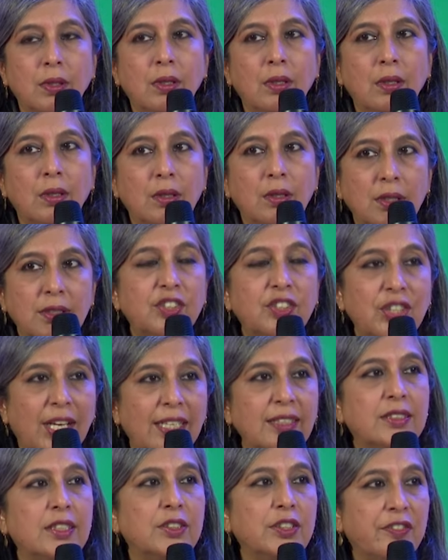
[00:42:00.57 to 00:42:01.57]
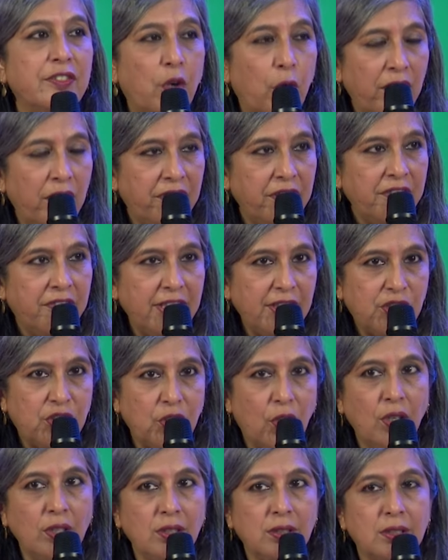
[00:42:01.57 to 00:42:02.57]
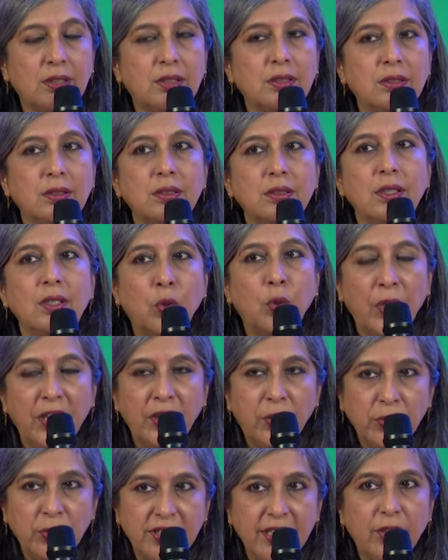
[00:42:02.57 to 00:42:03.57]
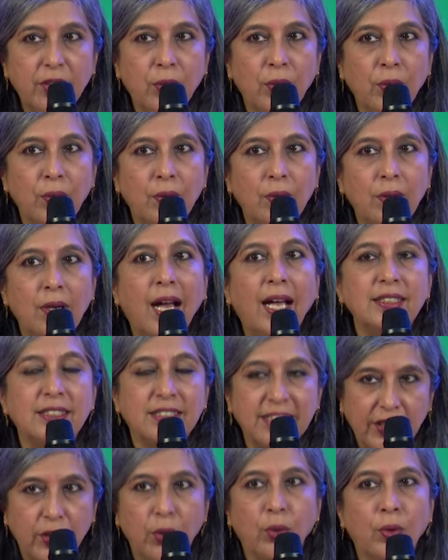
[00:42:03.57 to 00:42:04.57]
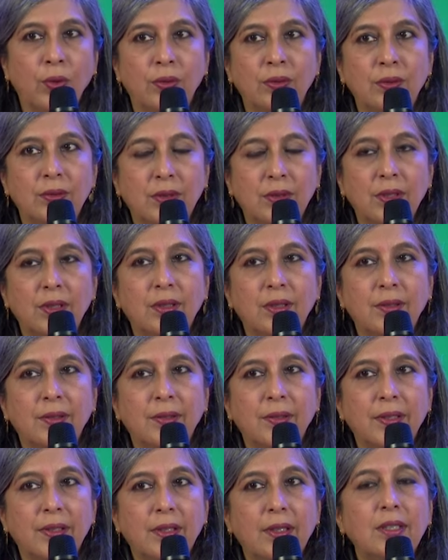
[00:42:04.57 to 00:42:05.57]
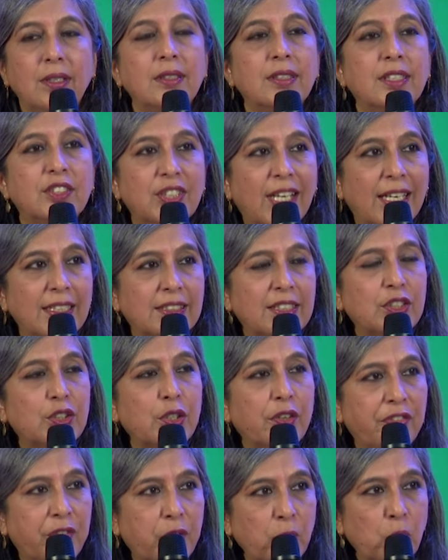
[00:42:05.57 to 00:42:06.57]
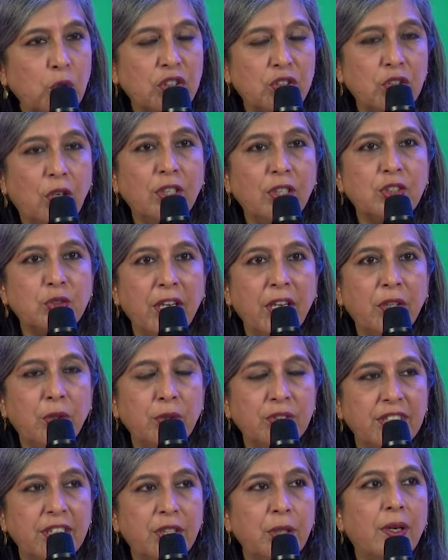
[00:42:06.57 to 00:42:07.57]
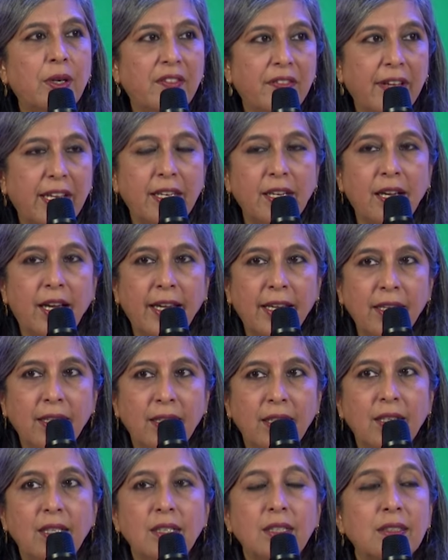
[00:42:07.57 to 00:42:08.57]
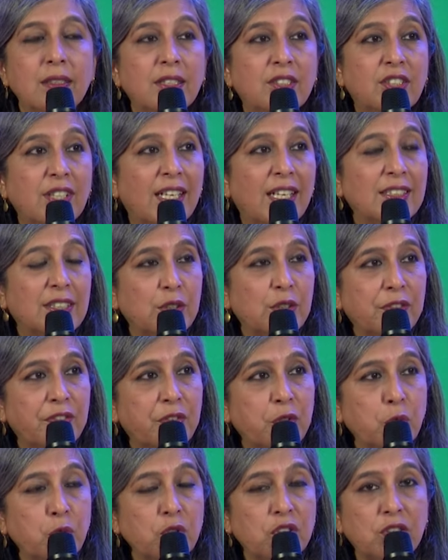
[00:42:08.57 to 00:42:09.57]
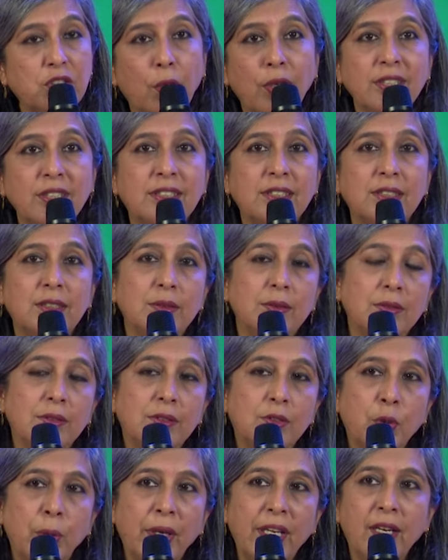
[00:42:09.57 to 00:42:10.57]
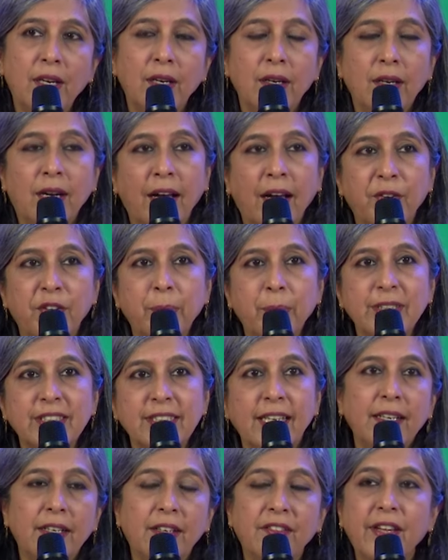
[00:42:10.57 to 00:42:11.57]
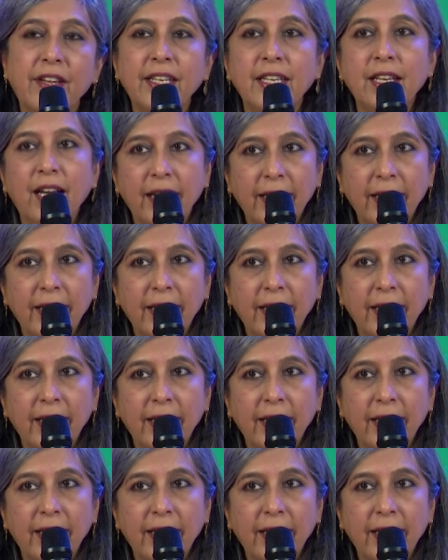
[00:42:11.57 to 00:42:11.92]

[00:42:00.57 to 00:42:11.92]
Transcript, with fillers: The chances of all 50 stocks going to zero are zero. The chances of two stocks going to zero are very high. The chances of two stocks doing 100% are very high.